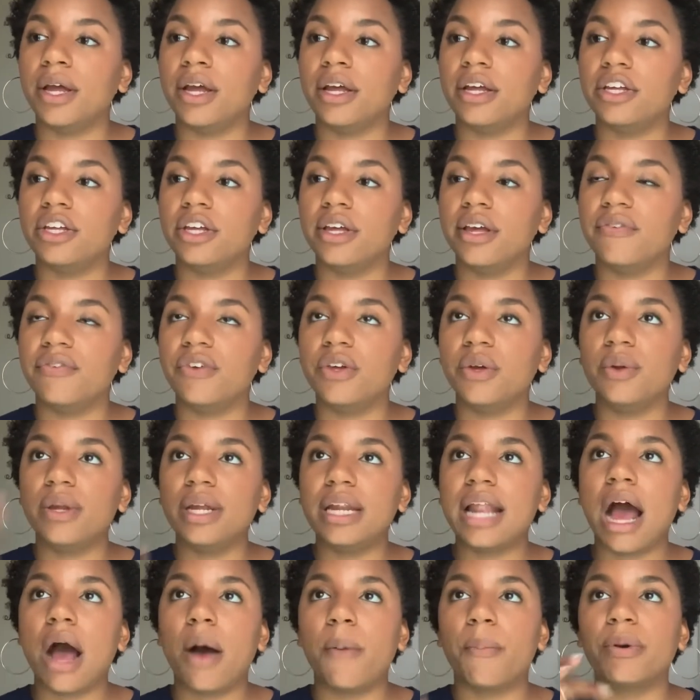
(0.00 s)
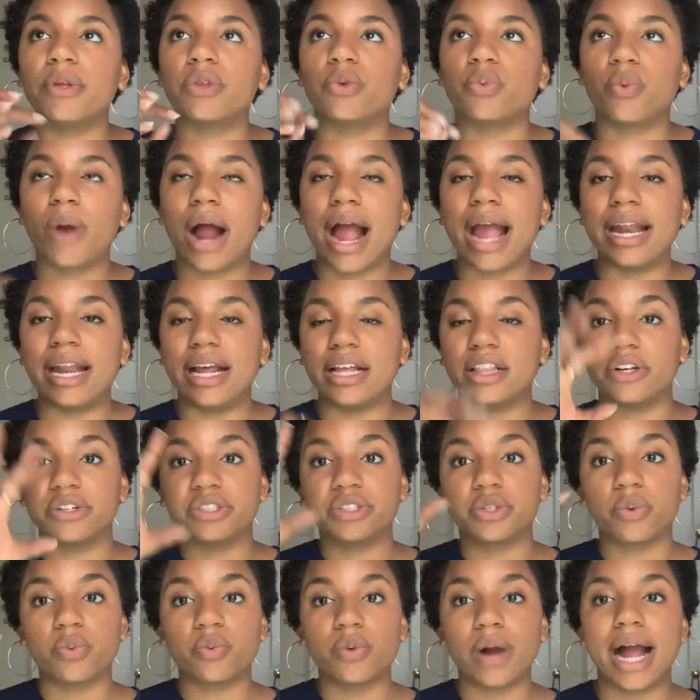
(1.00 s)
if you need help with writing,
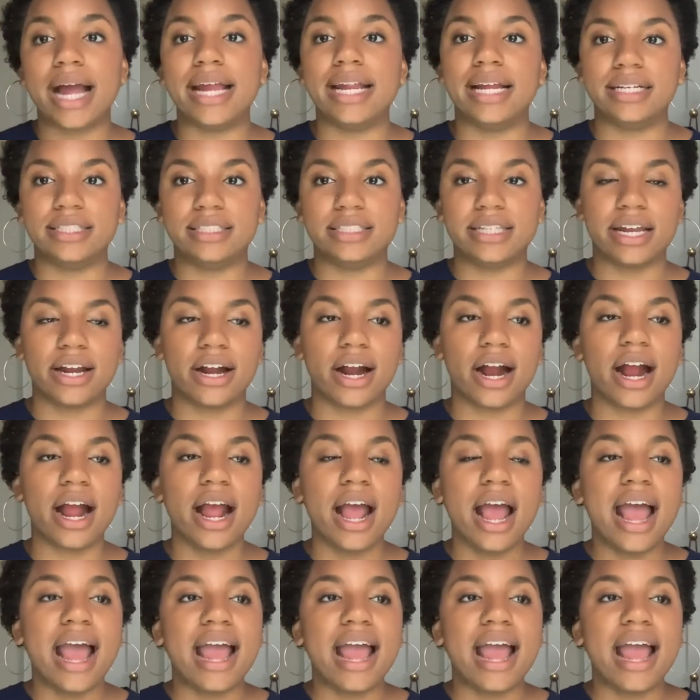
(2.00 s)
there's a writing center.